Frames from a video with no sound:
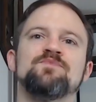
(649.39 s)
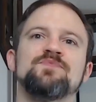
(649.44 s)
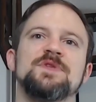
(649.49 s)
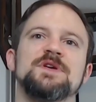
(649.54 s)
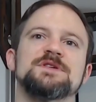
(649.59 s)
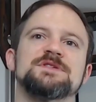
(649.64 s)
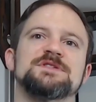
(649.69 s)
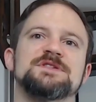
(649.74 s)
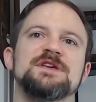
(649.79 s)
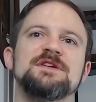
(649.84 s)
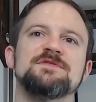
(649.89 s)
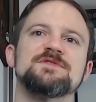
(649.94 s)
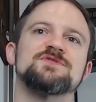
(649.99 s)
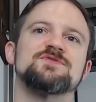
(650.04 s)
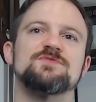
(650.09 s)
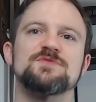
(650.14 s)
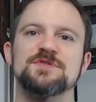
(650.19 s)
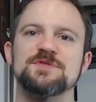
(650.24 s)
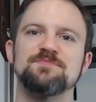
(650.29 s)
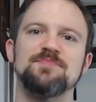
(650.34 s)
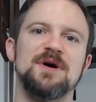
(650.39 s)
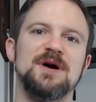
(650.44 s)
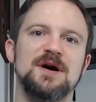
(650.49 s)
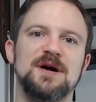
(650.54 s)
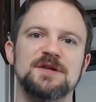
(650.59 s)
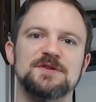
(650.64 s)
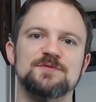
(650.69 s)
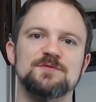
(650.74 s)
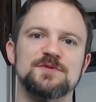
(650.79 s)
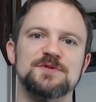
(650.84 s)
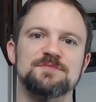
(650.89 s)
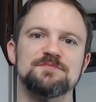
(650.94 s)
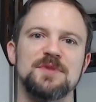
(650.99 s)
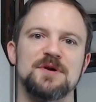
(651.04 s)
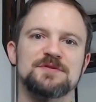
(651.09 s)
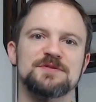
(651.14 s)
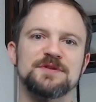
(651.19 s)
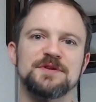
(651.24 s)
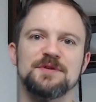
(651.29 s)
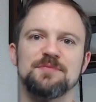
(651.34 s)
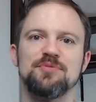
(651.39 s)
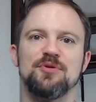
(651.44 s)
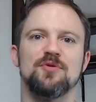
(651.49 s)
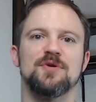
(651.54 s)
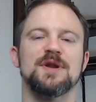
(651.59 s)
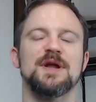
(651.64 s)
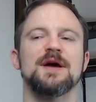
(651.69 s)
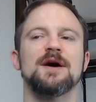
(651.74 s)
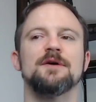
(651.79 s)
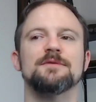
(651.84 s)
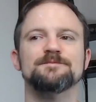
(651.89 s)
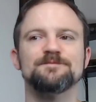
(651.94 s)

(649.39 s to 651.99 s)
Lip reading: Stephen's response was mostly to point out,